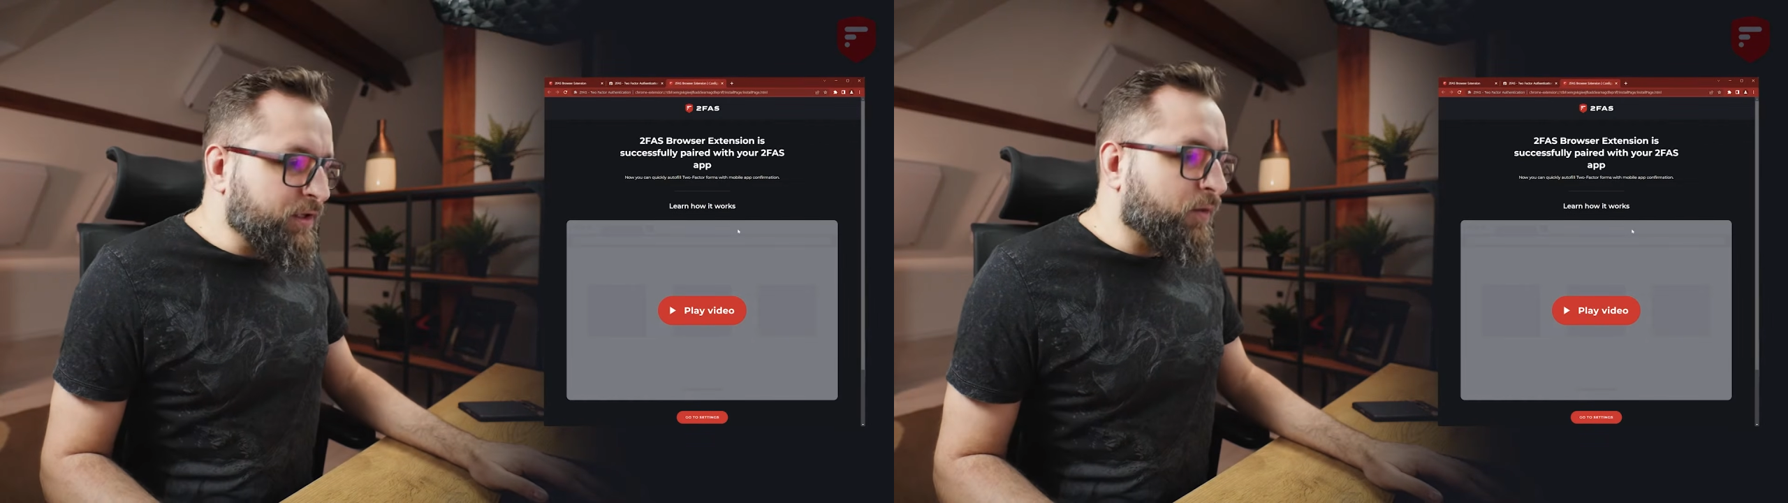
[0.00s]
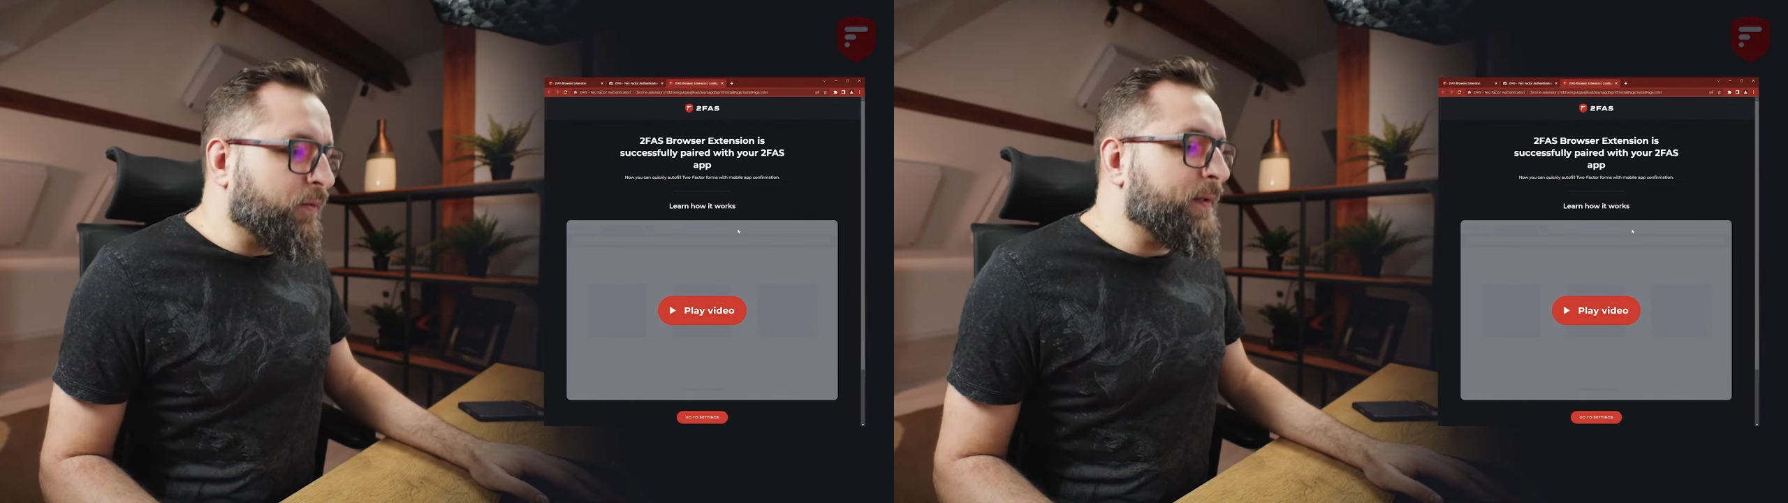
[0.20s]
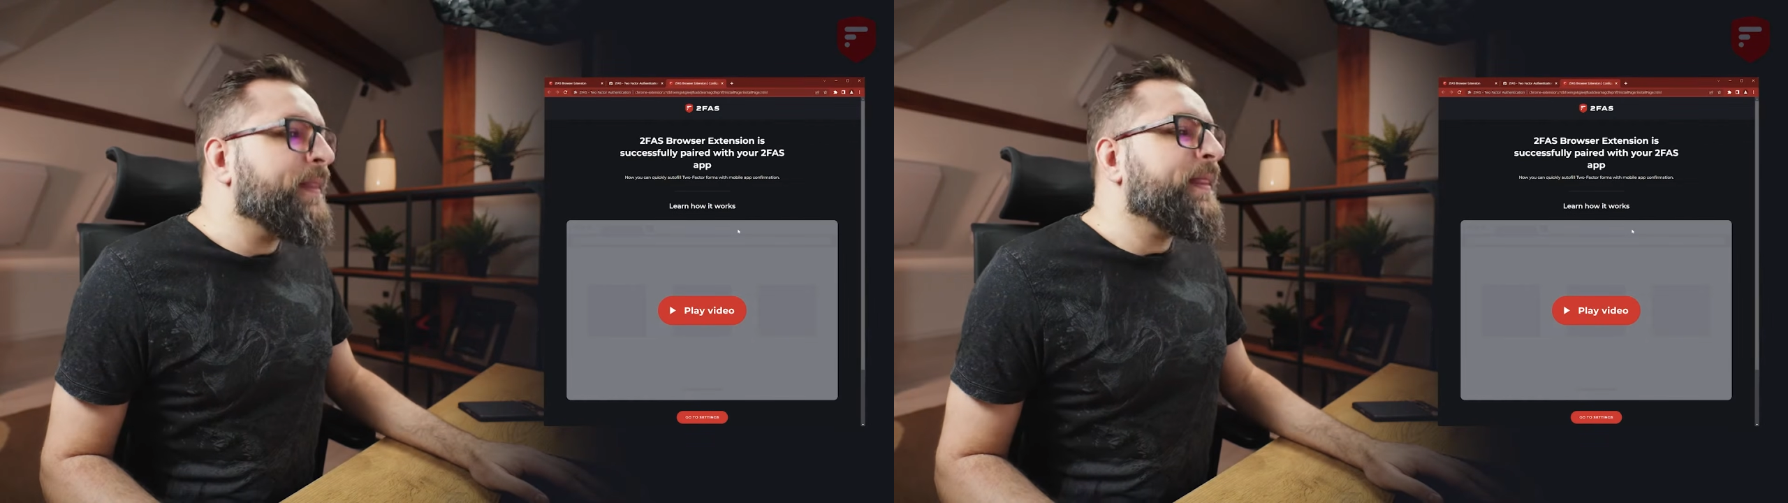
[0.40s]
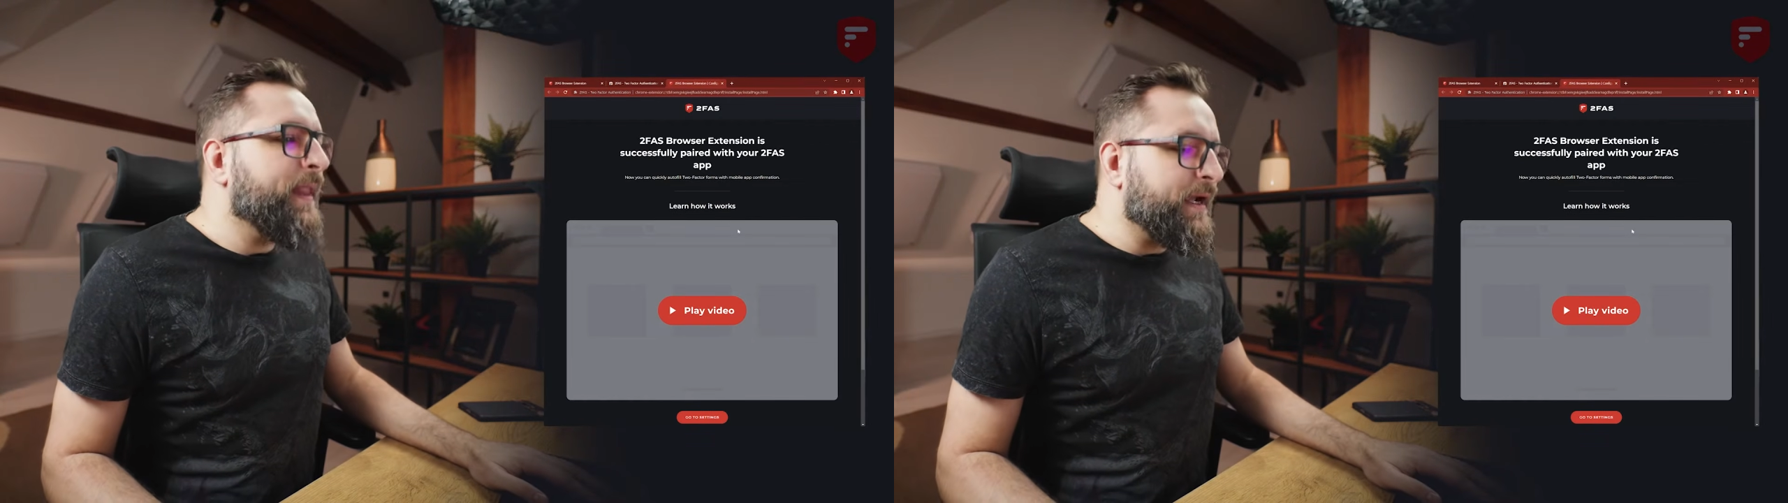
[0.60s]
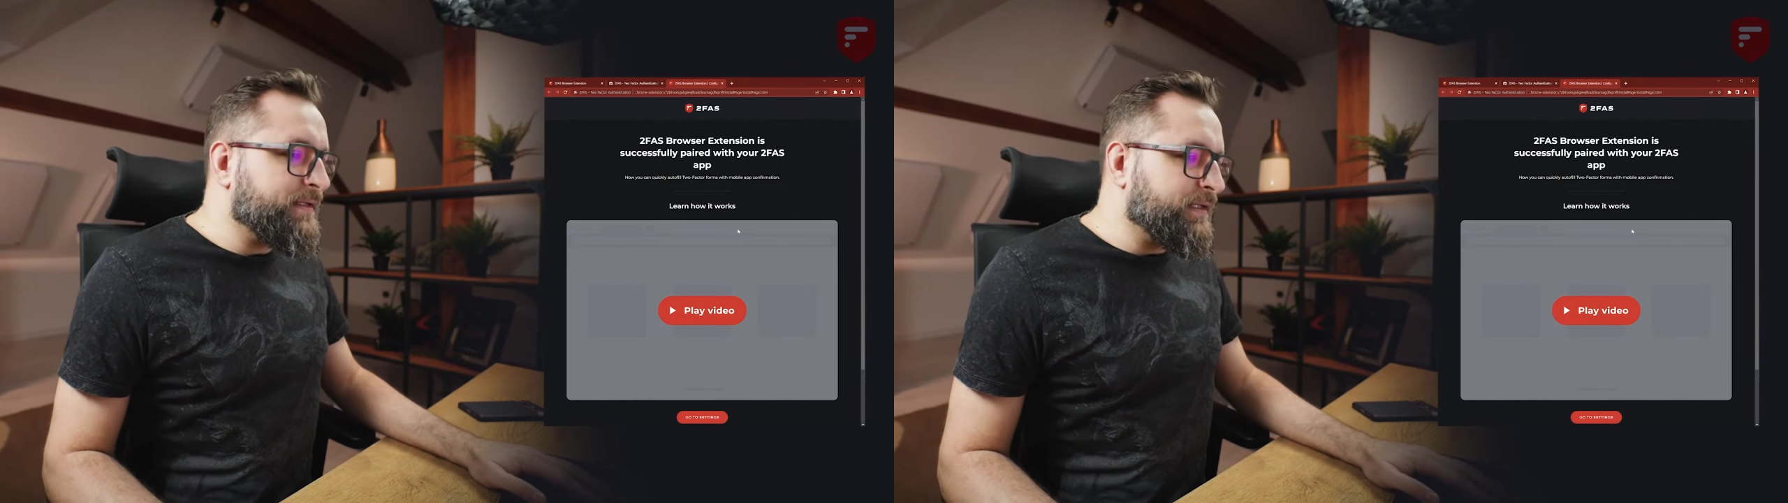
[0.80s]
So,
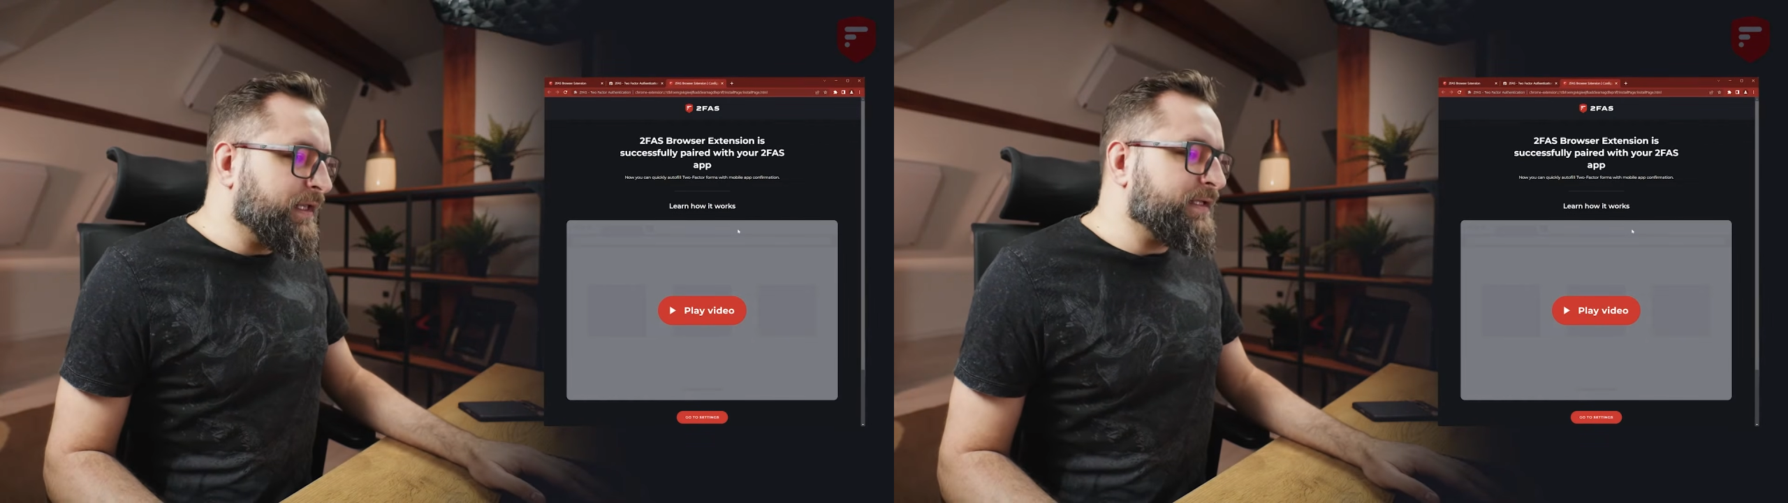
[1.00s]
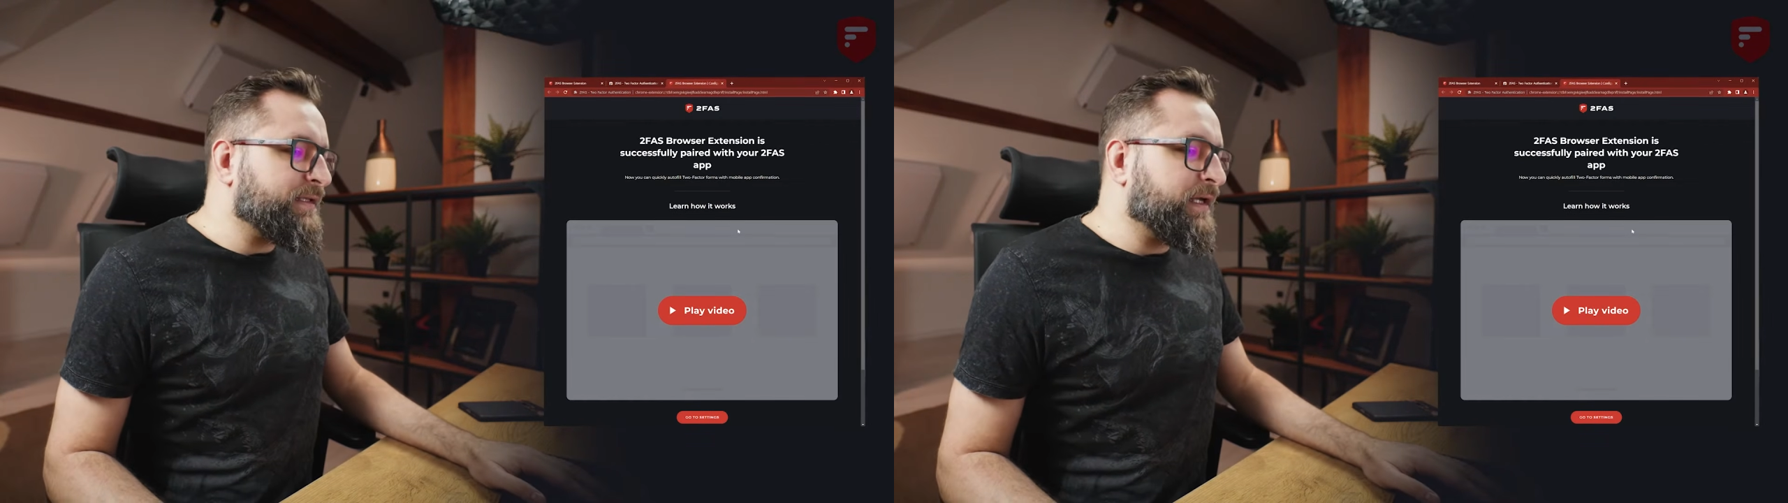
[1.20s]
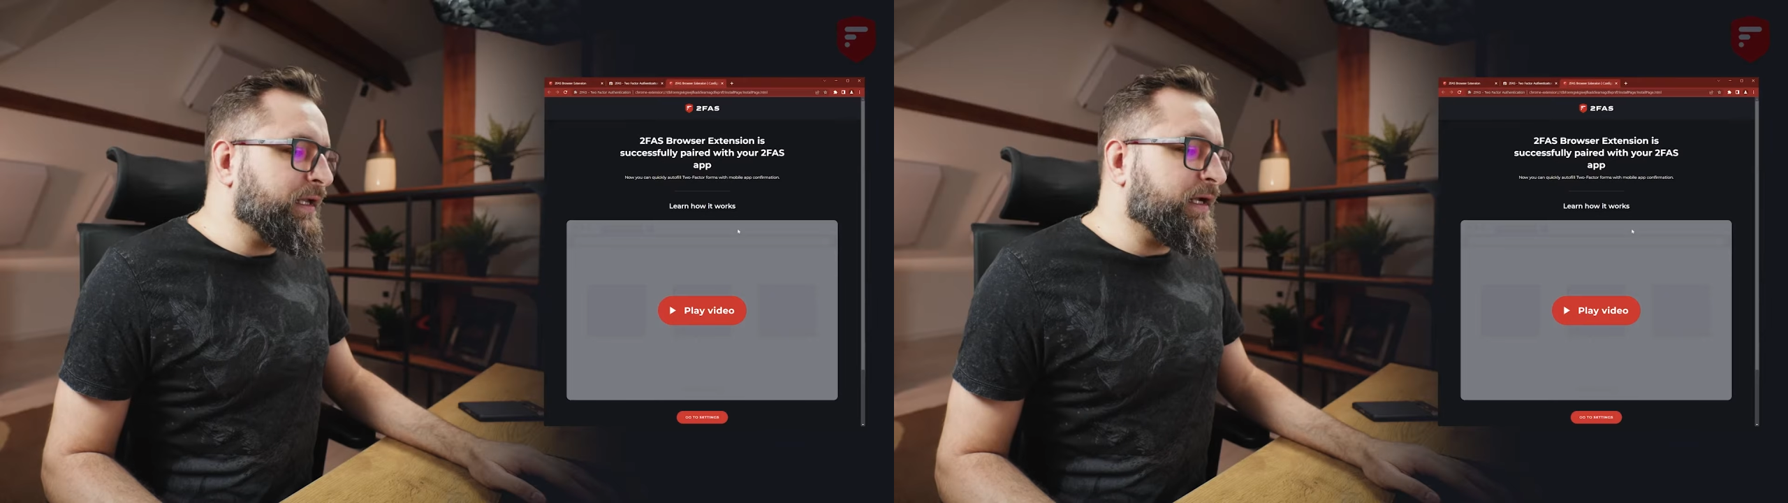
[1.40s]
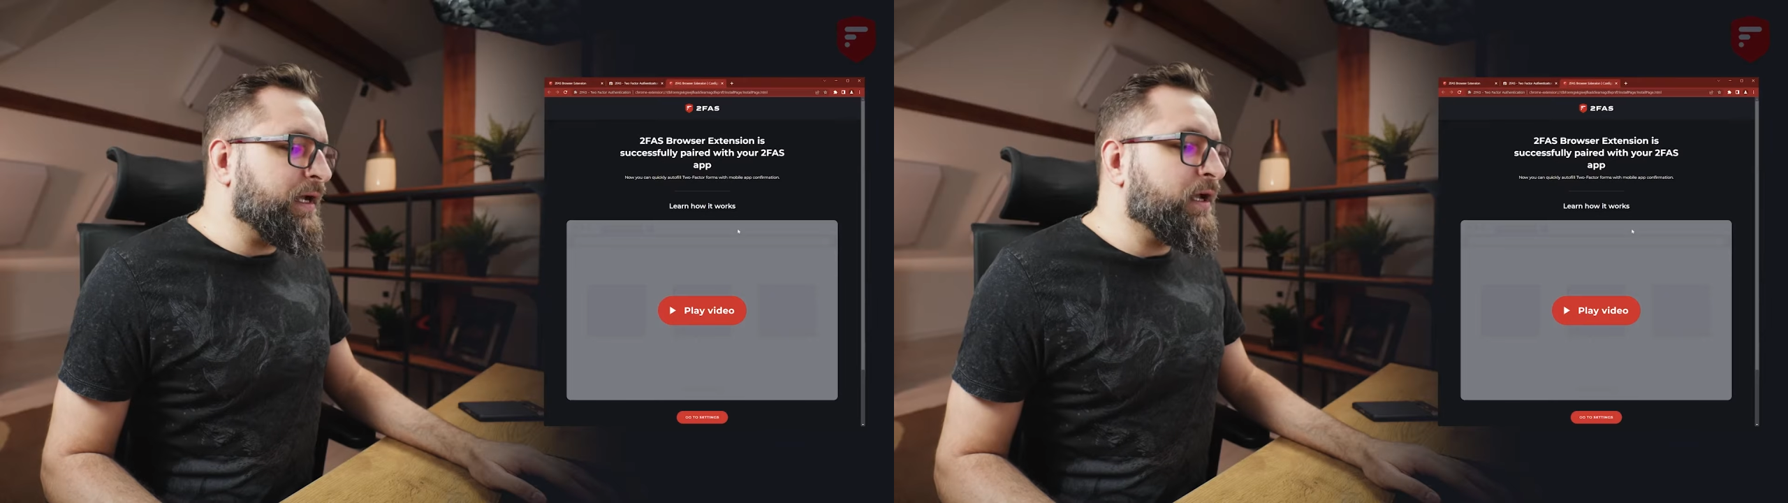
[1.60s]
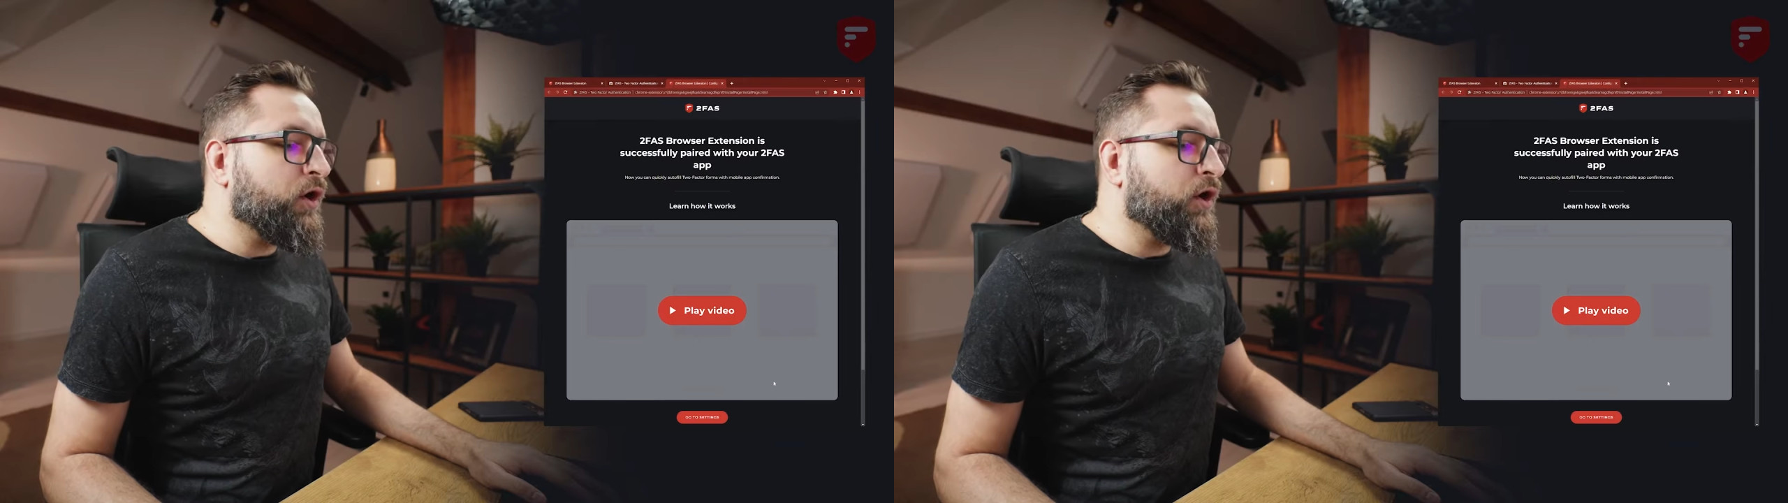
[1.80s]
next let's click